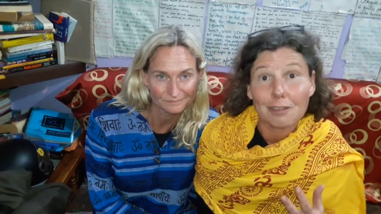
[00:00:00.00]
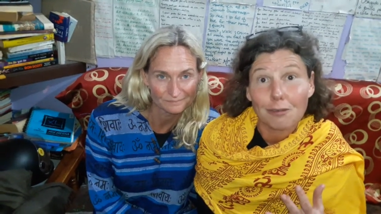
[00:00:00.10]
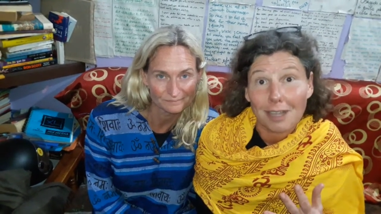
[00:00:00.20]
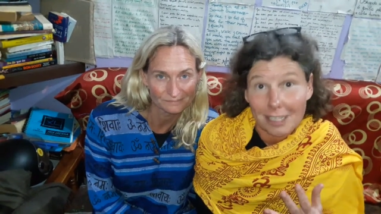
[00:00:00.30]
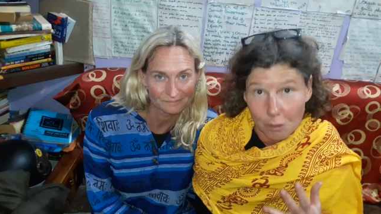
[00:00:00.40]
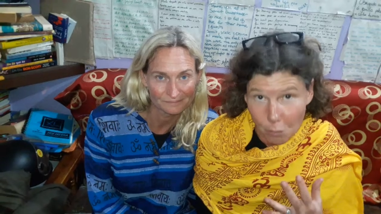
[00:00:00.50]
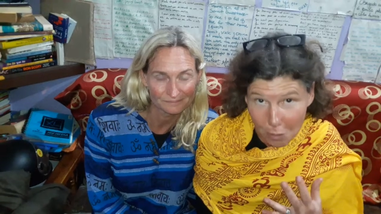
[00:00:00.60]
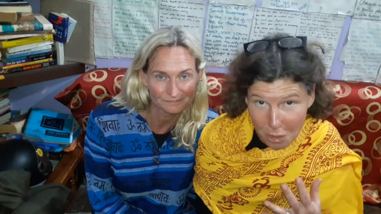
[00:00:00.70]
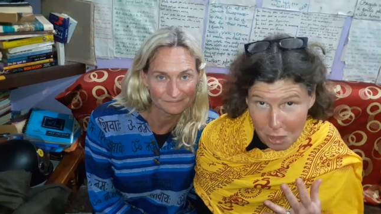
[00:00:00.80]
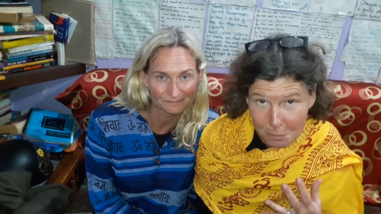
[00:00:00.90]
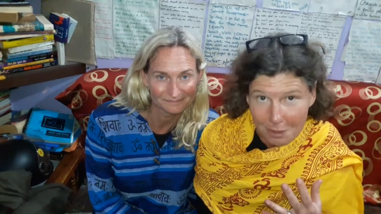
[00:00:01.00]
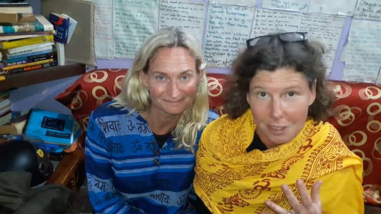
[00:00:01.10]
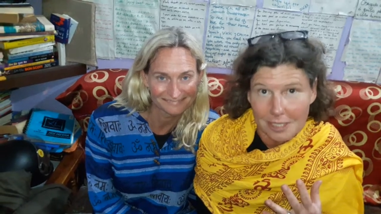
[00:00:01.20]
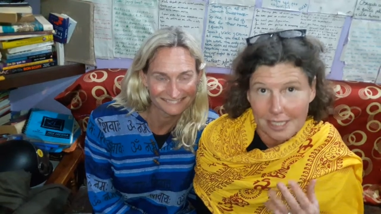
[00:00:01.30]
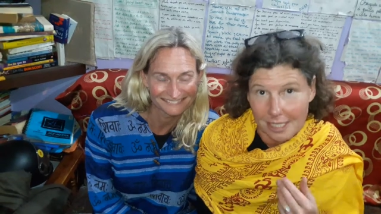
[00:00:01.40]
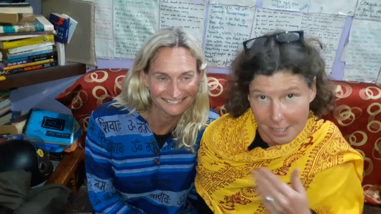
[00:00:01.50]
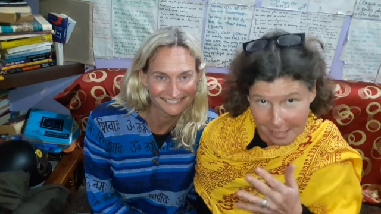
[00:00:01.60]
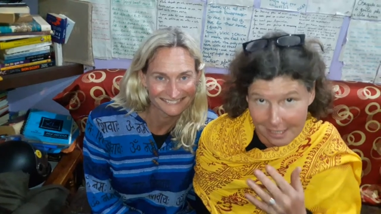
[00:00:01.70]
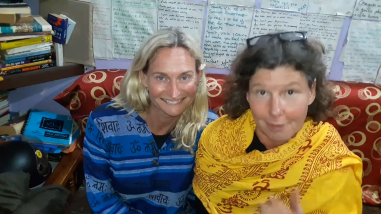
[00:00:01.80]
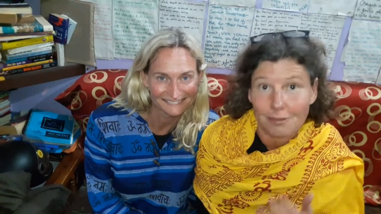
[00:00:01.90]
Speaker 1: really find the words because they
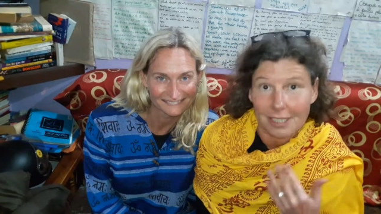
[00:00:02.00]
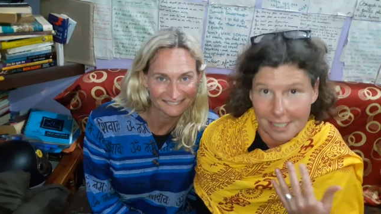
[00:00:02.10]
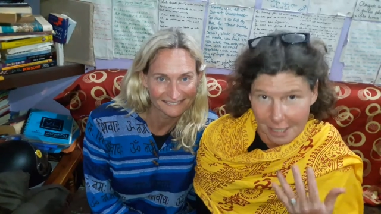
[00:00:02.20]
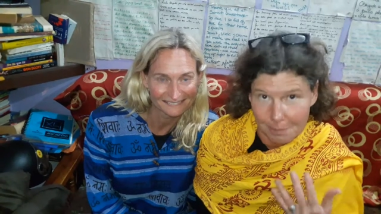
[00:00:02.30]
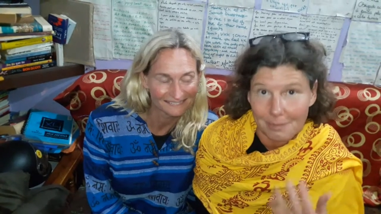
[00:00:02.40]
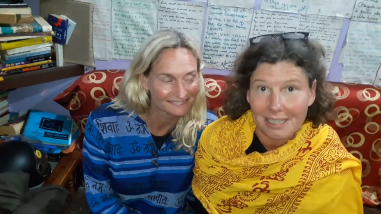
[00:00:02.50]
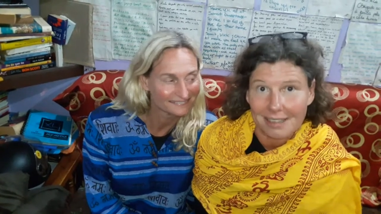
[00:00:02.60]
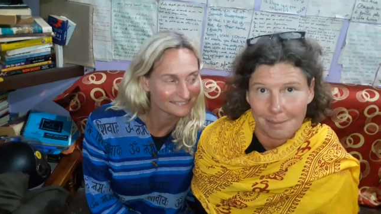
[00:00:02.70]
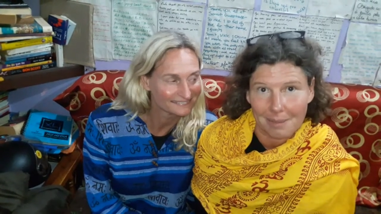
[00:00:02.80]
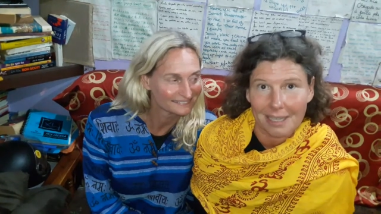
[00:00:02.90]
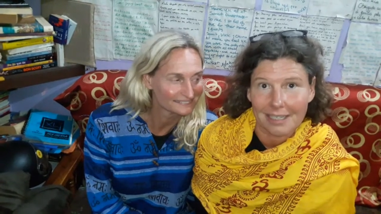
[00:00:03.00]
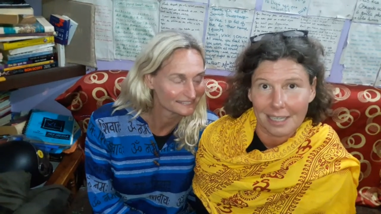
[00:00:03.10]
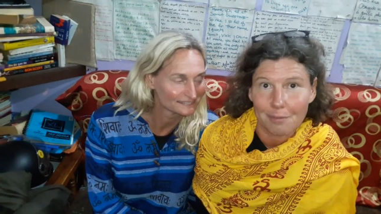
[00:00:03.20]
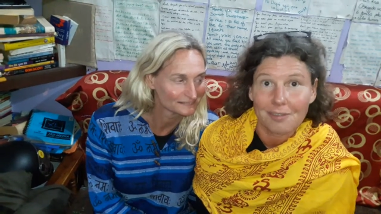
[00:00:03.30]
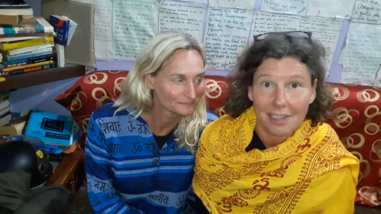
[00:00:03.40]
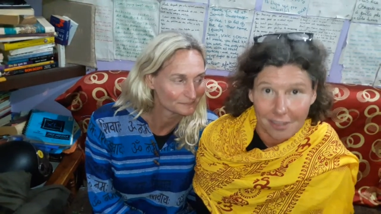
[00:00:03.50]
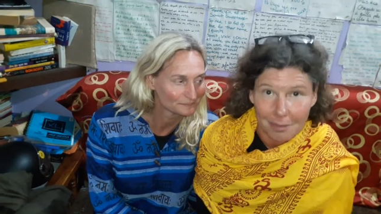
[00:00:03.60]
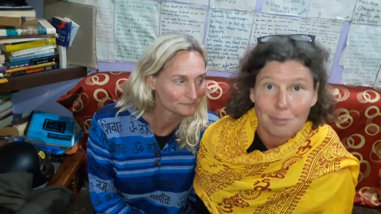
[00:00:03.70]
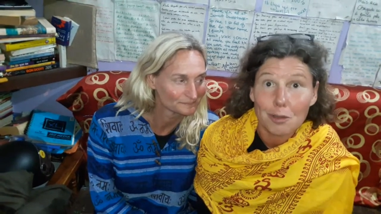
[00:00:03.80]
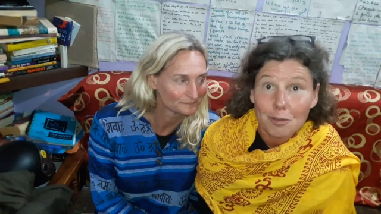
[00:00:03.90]
just left. I just met them and I'm
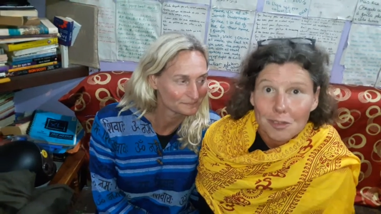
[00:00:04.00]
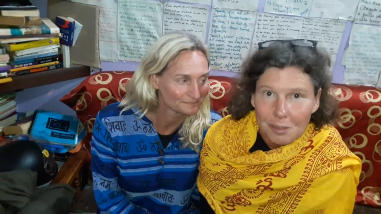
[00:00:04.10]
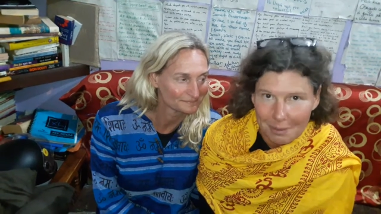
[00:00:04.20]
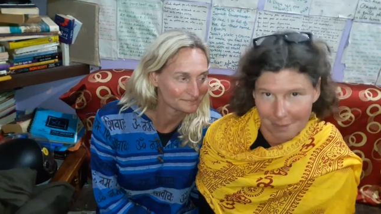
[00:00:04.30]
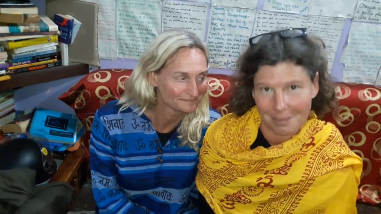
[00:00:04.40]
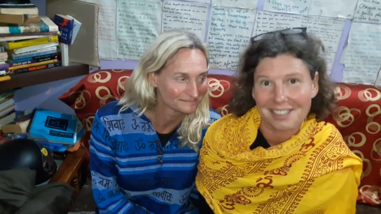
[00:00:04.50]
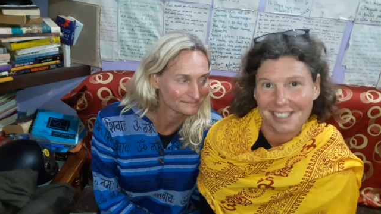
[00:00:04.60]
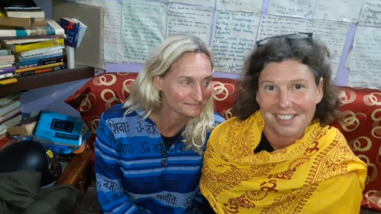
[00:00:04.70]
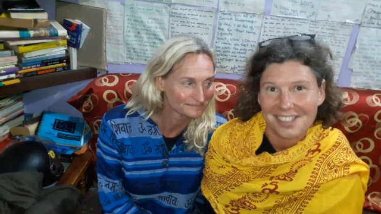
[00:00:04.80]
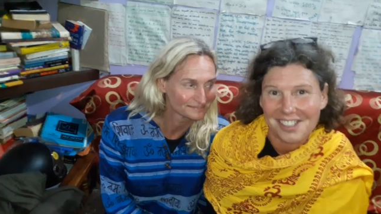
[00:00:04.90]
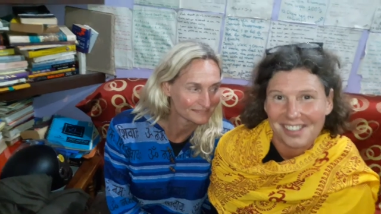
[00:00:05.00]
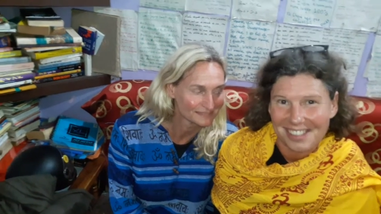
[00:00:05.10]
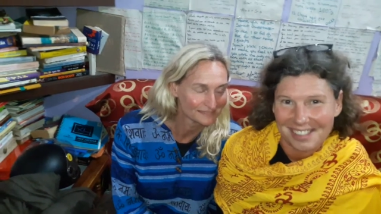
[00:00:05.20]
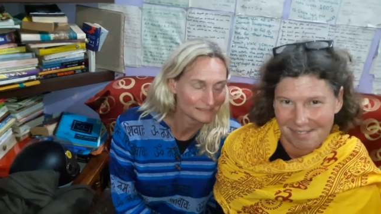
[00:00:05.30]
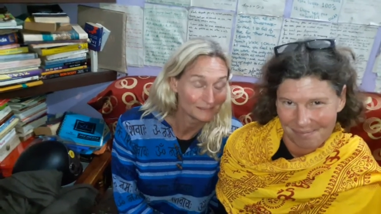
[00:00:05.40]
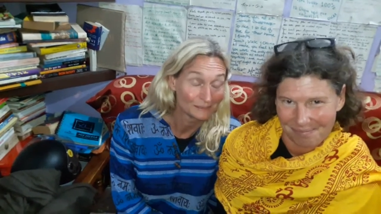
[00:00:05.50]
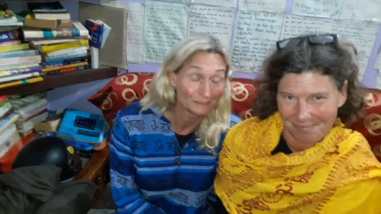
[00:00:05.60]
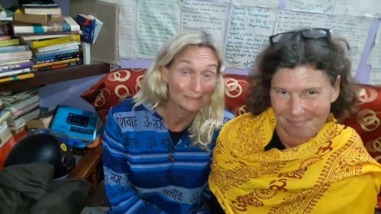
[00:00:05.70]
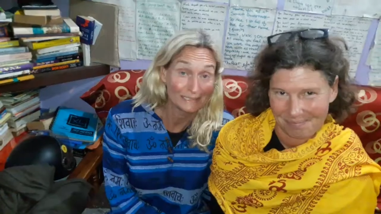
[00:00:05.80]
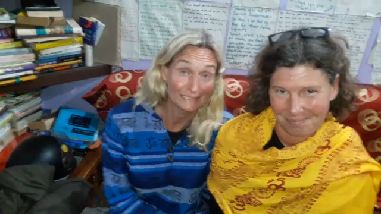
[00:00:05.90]
very moved by meeting the children.
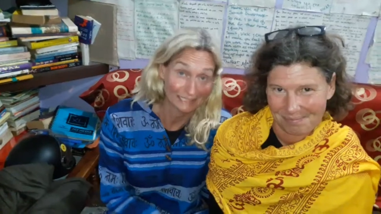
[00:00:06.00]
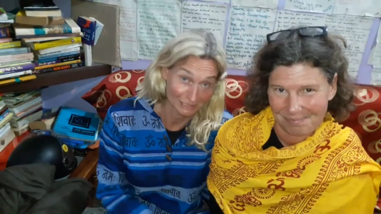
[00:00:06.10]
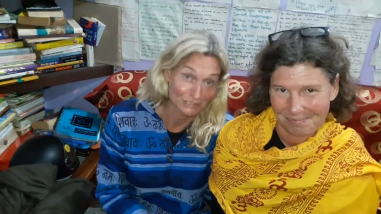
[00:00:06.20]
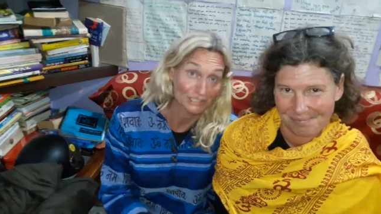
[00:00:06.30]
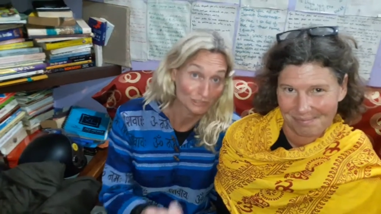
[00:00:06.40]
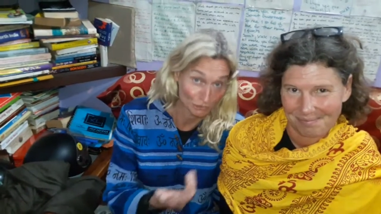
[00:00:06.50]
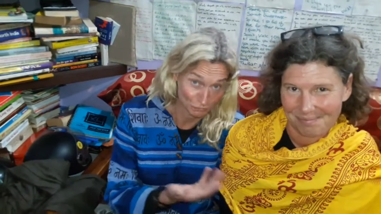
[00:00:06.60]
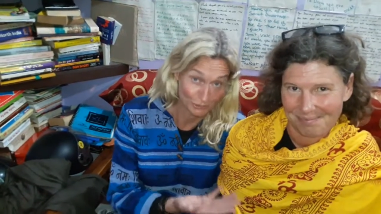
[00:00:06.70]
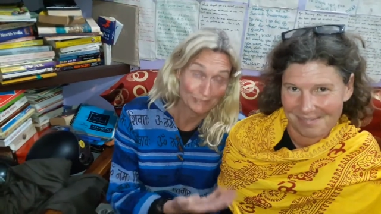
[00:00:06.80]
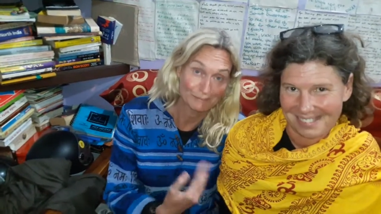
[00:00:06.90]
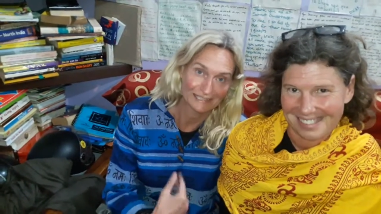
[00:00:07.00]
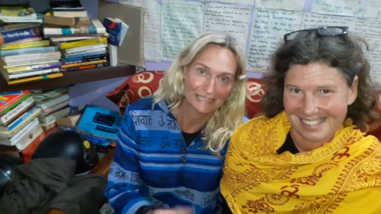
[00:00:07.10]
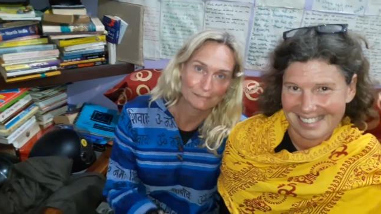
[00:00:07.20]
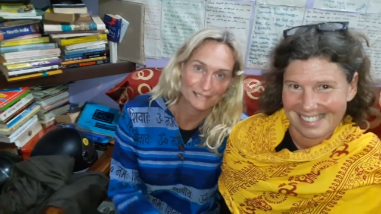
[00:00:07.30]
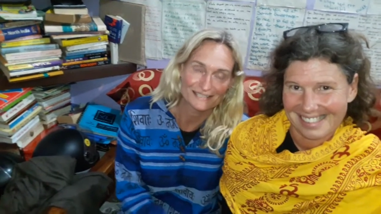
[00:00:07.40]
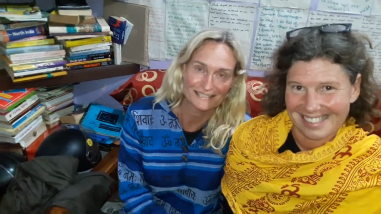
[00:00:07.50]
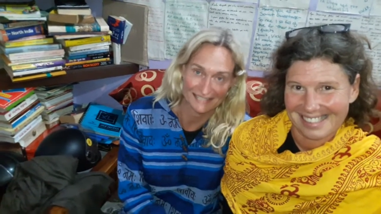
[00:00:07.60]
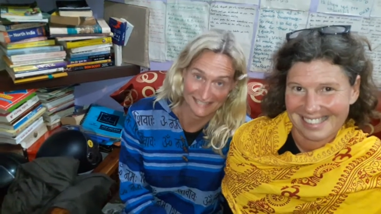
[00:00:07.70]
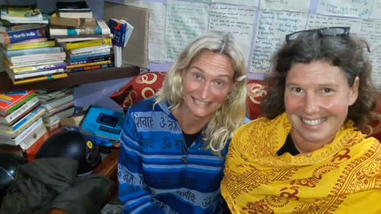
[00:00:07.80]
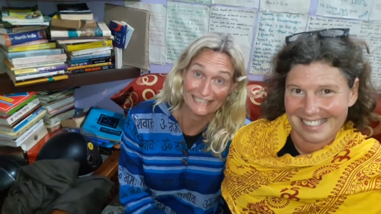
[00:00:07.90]
Speaker 2: Well, I can just agree. My name
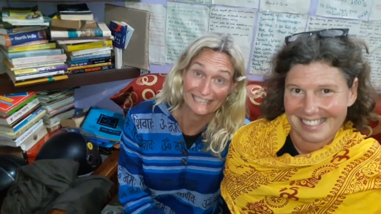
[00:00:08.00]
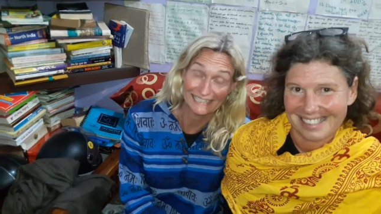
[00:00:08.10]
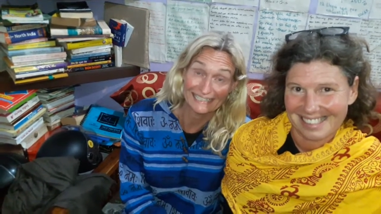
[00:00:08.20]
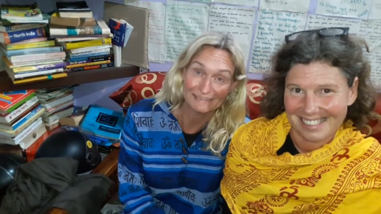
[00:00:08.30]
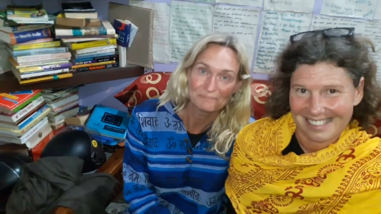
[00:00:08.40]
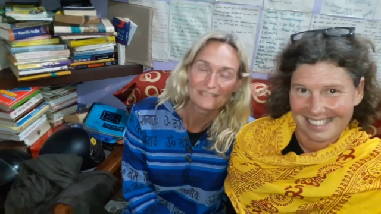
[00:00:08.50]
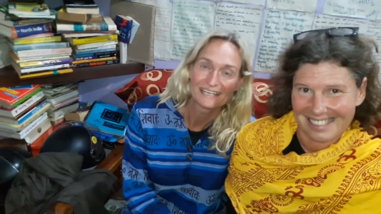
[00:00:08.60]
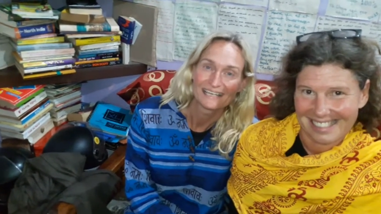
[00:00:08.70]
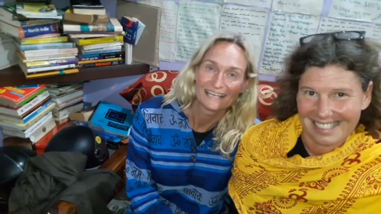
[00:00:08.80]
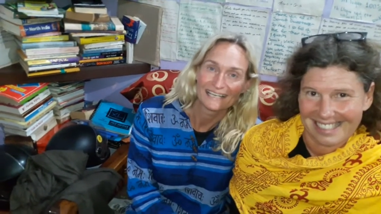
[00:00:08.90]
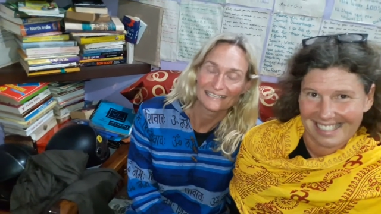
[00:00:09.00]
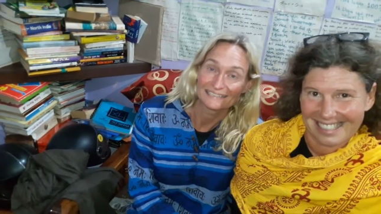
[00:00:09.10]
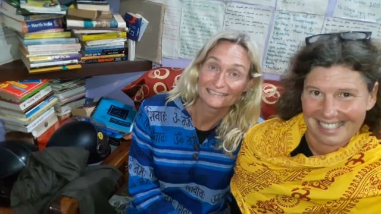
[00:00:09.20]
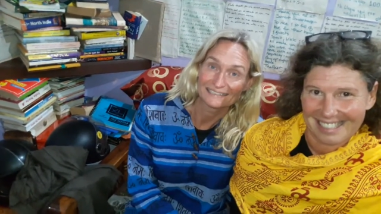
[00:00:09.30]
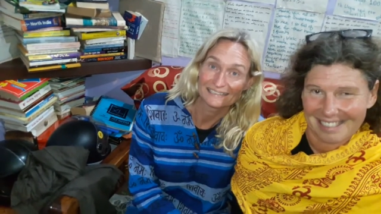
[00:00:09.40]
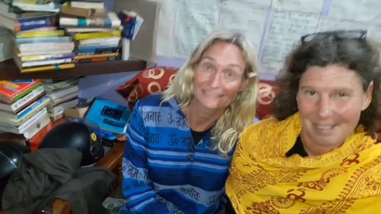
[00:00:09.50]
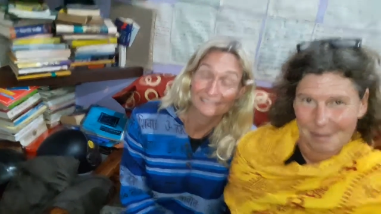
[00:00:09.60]
is sure. and uh,